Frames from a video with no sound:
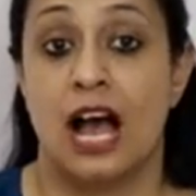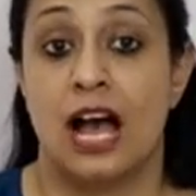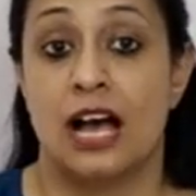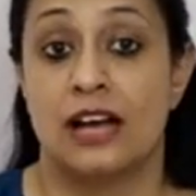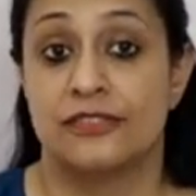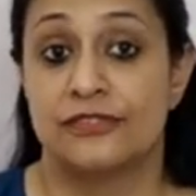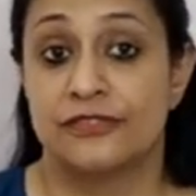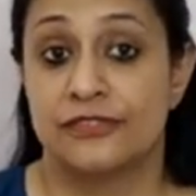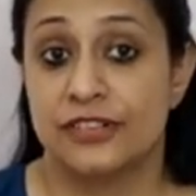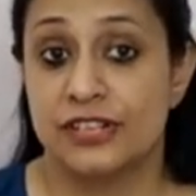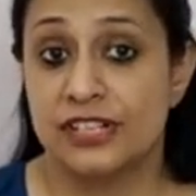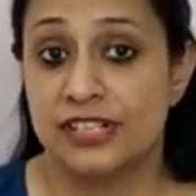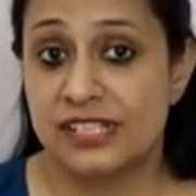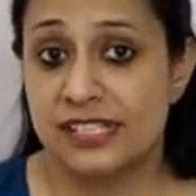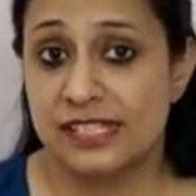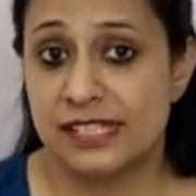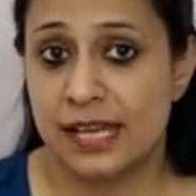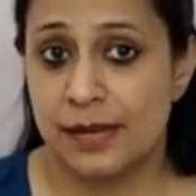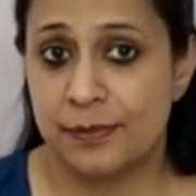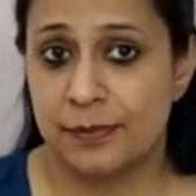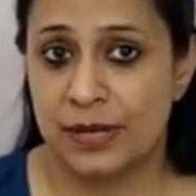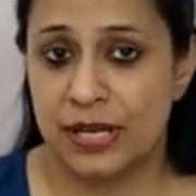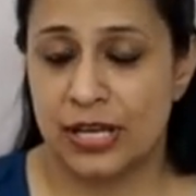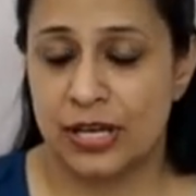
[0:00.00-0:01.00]
Our first
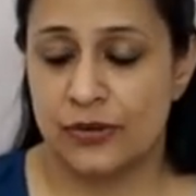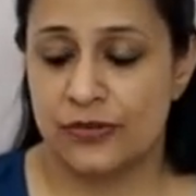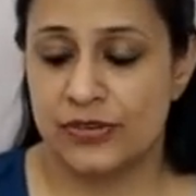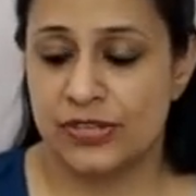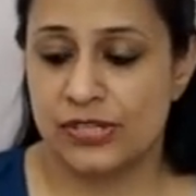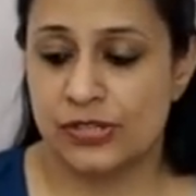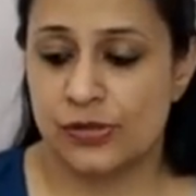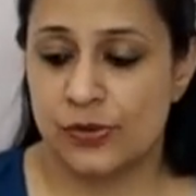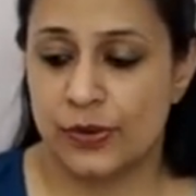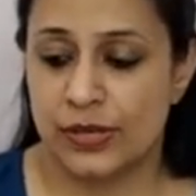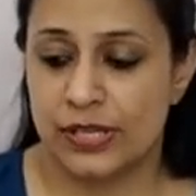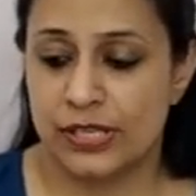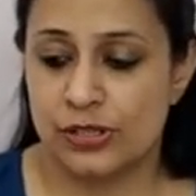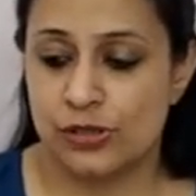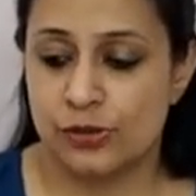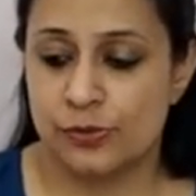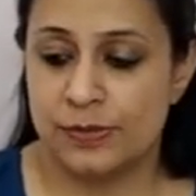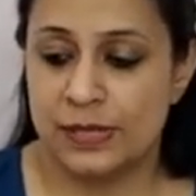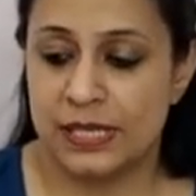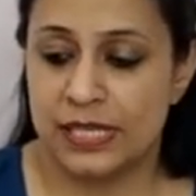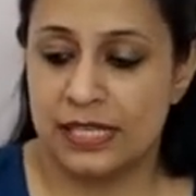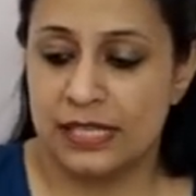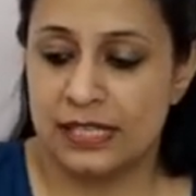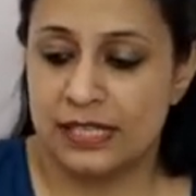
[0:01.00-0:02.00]
step here is going
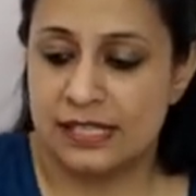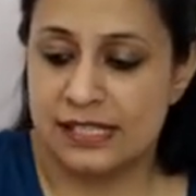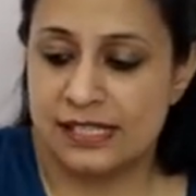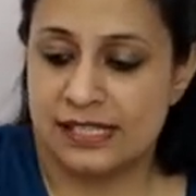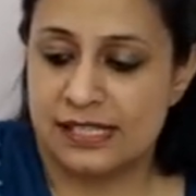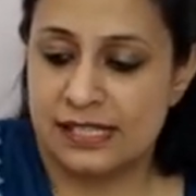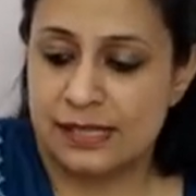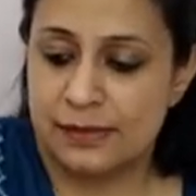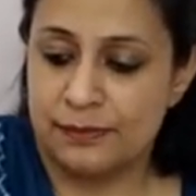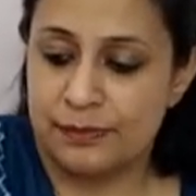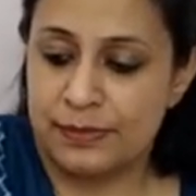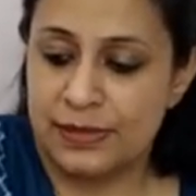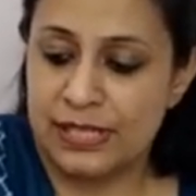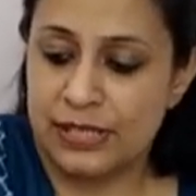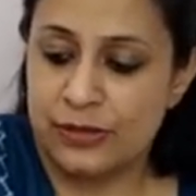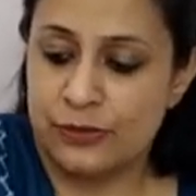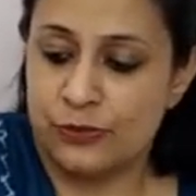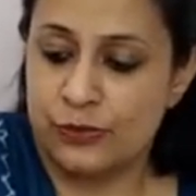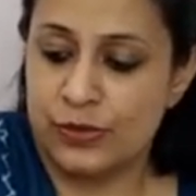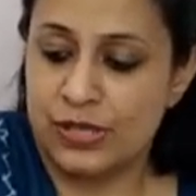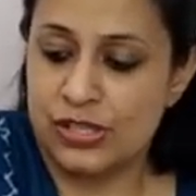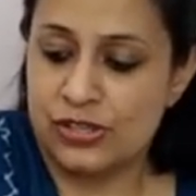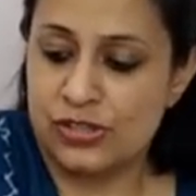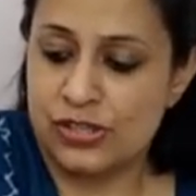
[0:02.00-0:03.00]
to be simply
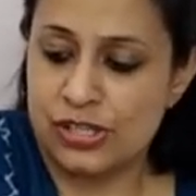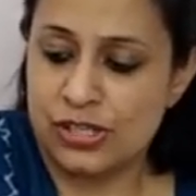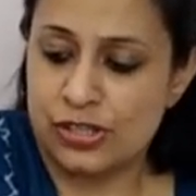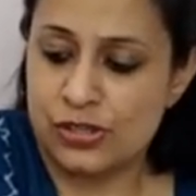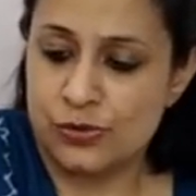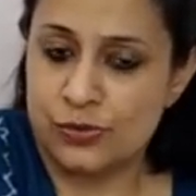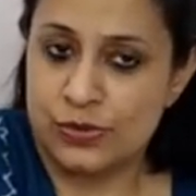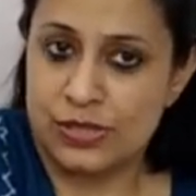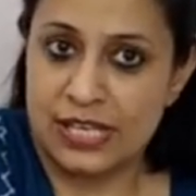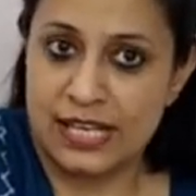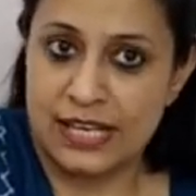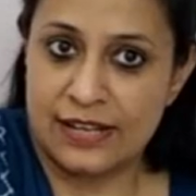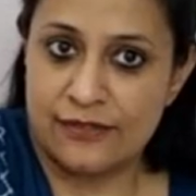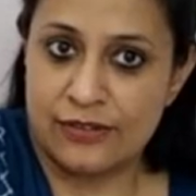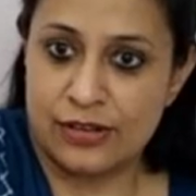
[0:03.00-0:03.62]
reaching to the